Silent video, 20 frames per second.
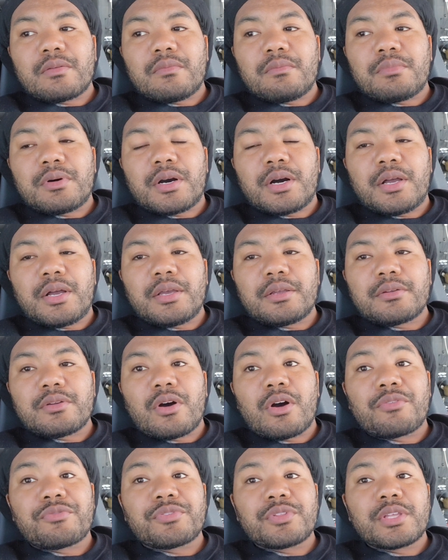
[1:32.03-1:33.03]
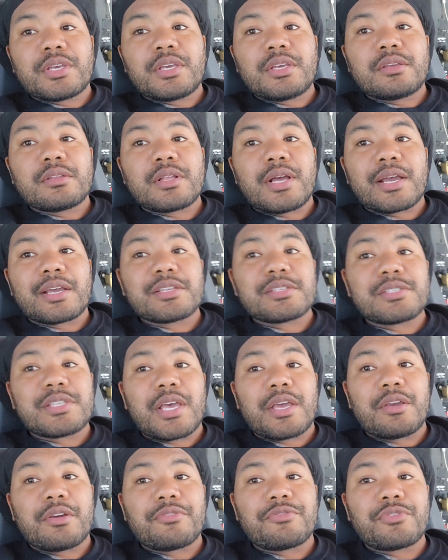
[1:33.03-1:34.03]
But hopefully I can
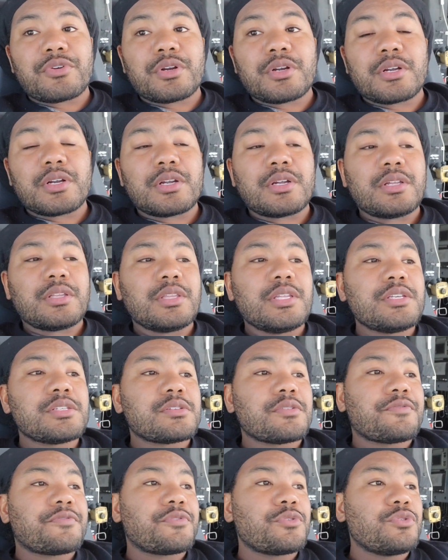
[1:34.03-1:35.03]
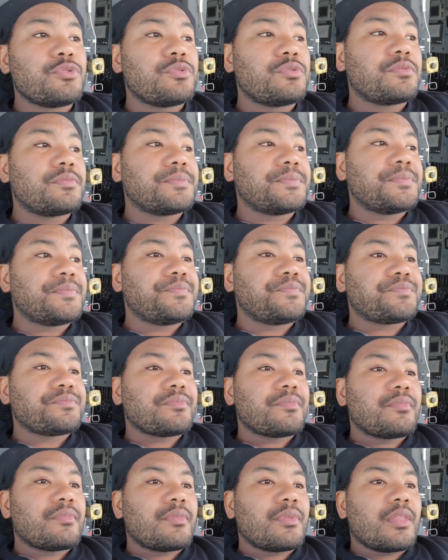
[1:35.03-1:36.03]
stay here for at least a few
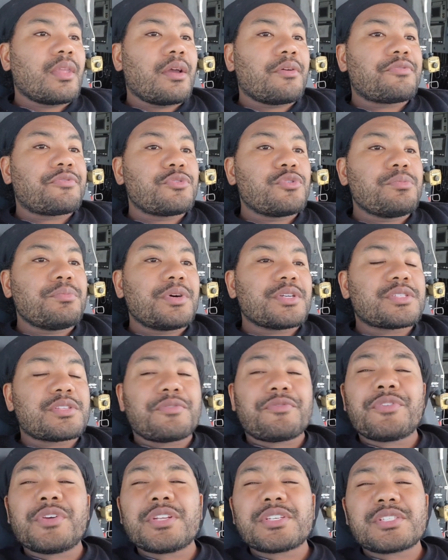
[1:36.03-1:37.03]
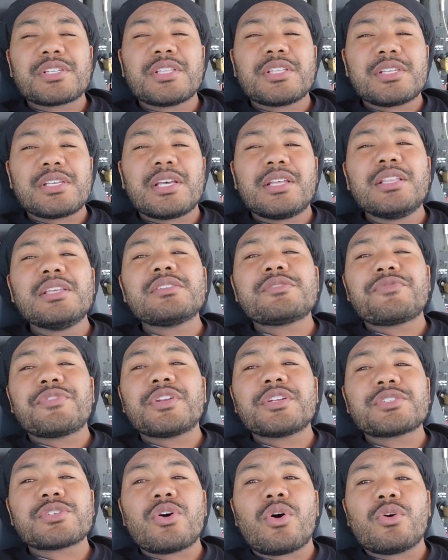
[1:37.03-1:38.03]
months to finish at least
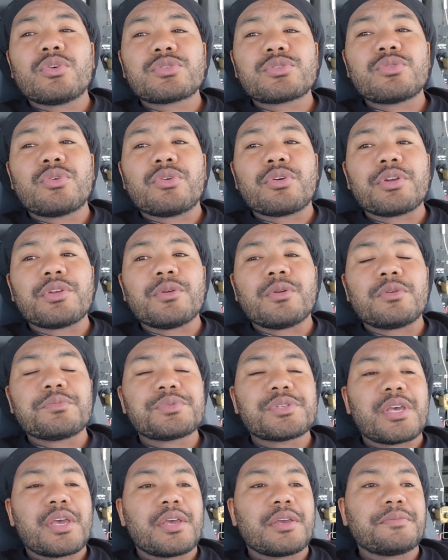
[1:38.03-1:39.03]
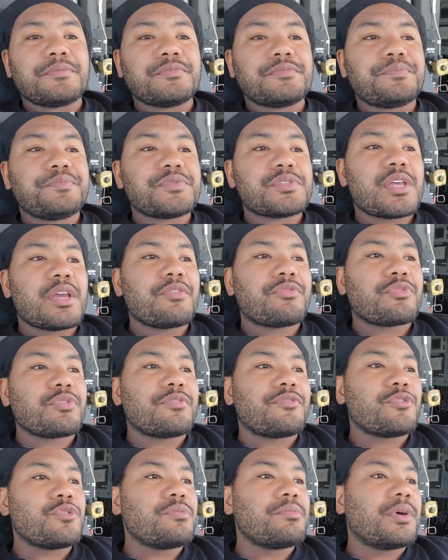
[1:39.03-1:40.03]
finish a whole tour, you know what I'm saying? Stay here for a
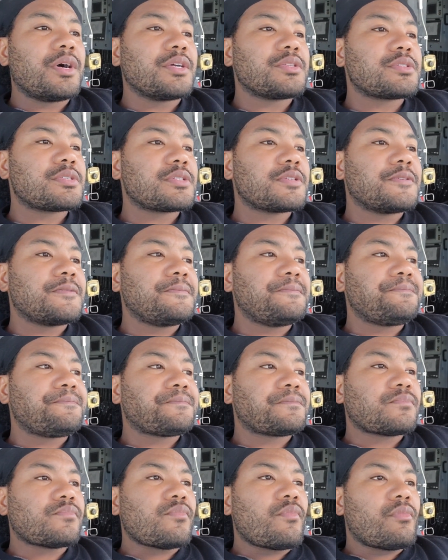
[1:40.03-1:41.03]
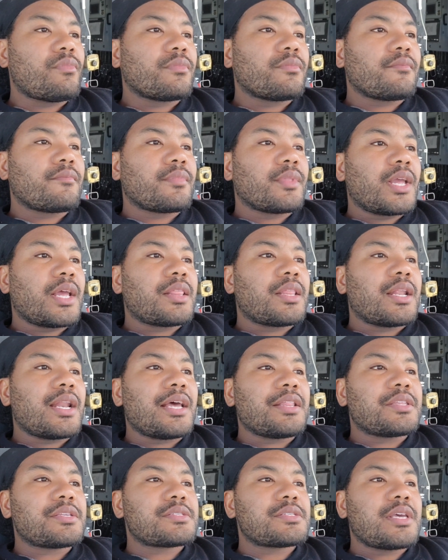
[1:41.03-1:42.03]
few months. And then
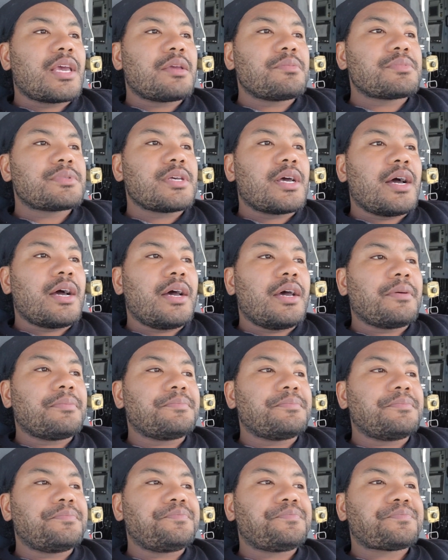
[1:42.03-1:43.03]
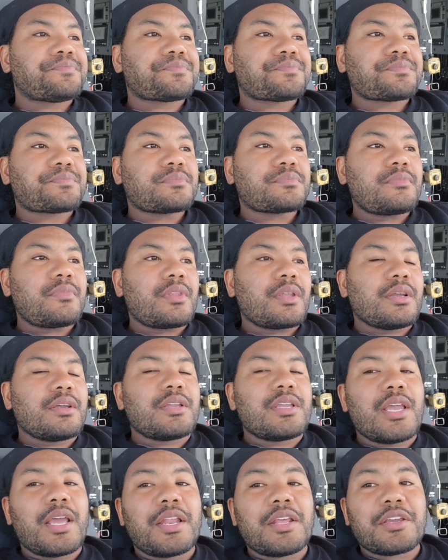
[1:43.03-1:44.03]
at the same time,
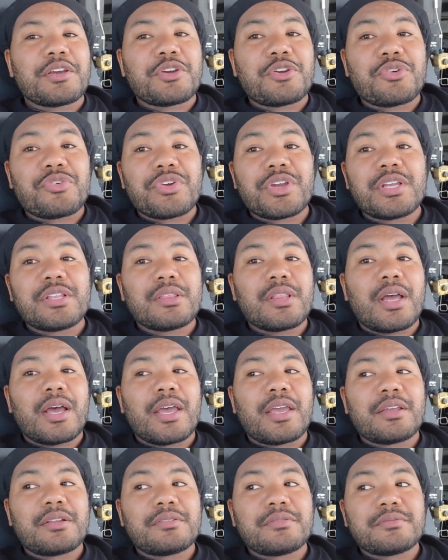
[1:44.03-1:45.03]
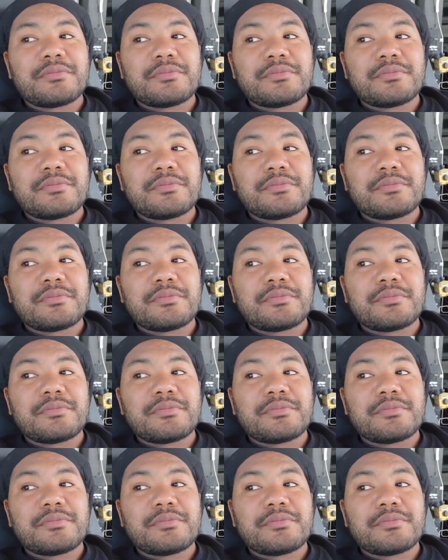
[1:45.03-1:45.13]
getting a green light.